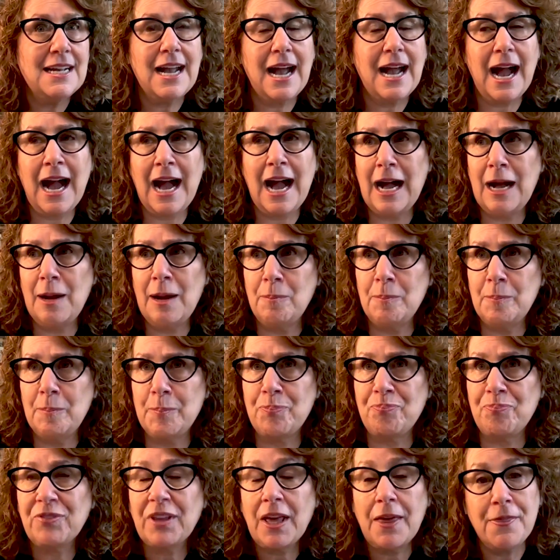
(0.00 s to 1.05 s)

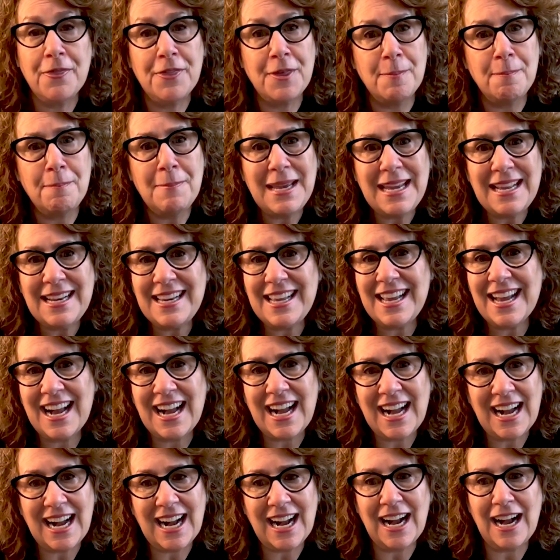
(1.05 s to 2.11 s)
the media,